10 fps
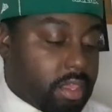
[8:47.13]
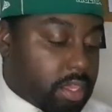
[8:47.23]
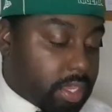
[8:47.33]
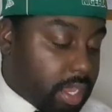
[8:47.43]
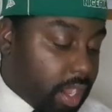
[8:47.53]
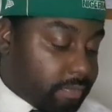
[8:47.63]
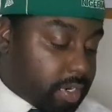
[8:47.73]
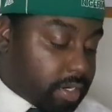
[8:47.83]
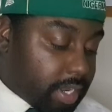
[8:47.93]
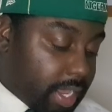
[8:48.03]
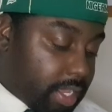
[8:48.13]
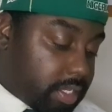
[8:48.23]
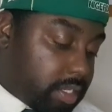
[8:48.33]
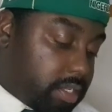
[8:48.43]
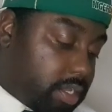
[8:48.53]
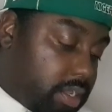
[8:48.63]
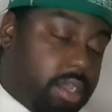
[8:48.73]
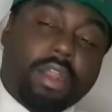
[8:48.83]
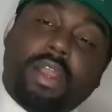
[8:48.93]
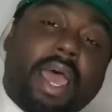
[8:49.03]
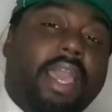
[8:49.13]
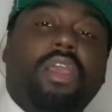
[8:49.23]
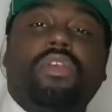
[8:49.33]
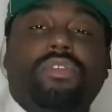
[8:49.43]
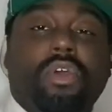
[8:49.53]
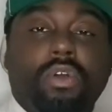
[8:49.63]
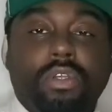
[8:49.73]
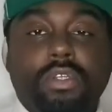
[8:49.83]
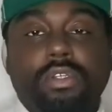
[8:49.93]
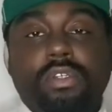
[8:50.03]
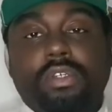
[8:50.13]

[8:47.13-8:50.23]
Yeah, other than that, liking the song,